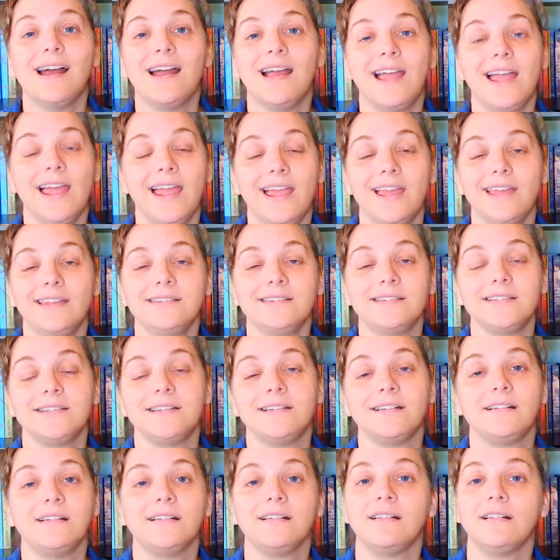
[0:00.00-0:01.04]
And
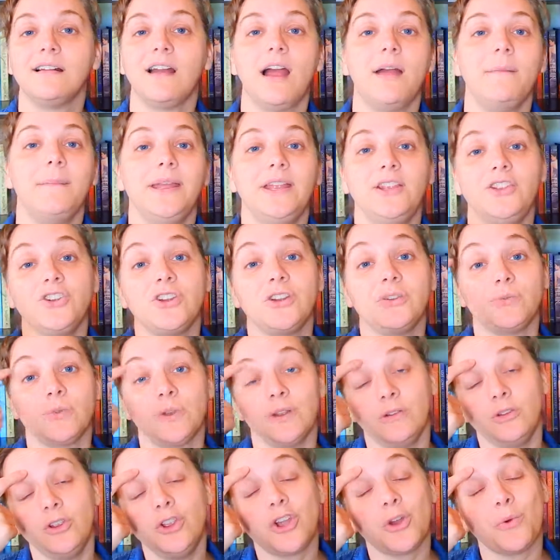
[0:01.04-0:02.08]
I mean,
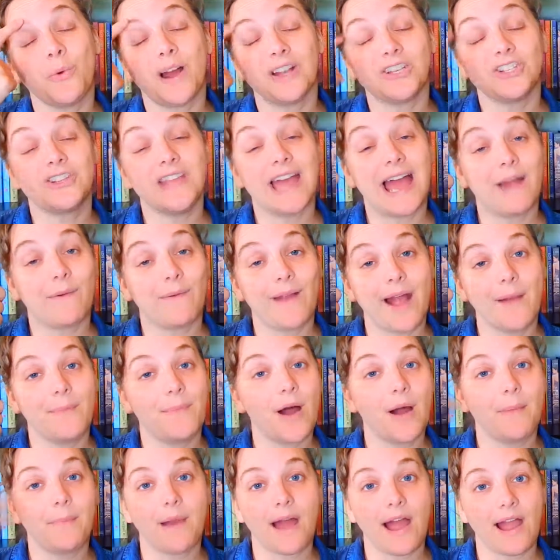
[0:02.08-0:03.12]
you can watch that wrap
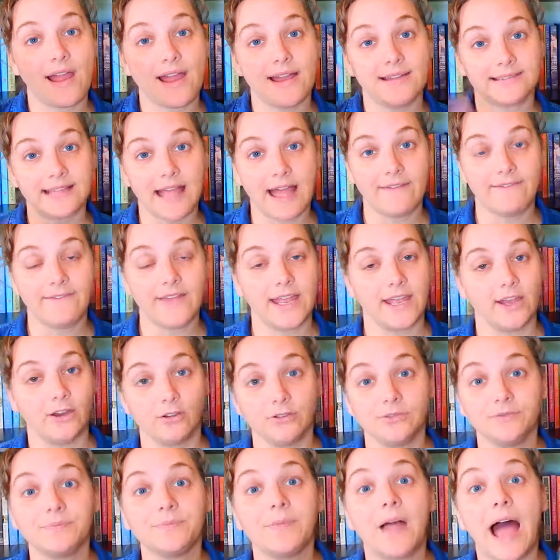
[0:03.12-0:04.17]
up because I
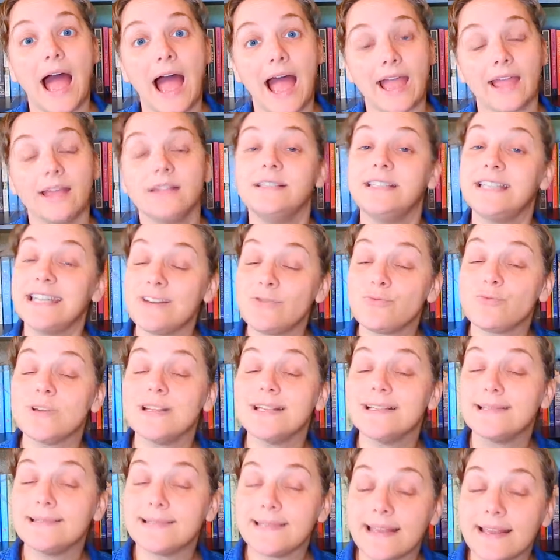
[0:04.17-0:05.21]
failed. I did
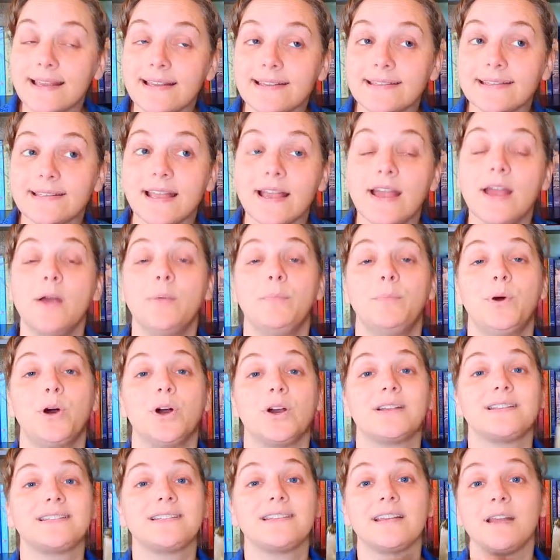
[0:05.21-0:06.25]
read 6
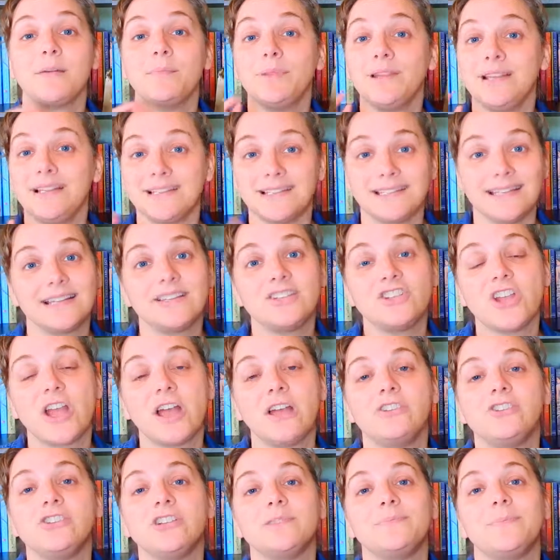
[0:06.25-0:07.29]
books, complete 6
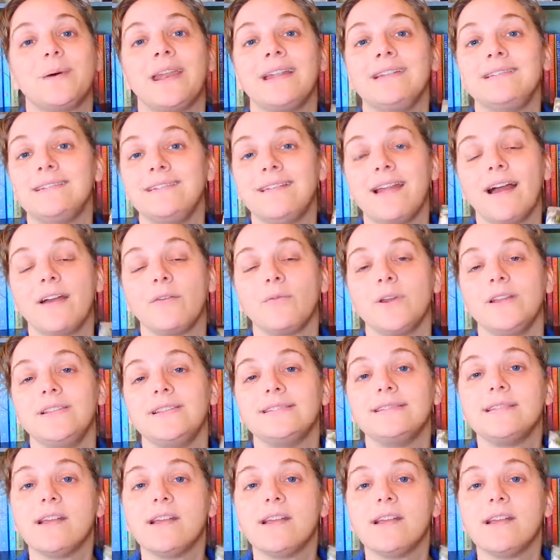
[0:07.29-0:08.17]
challenges, but I did not read the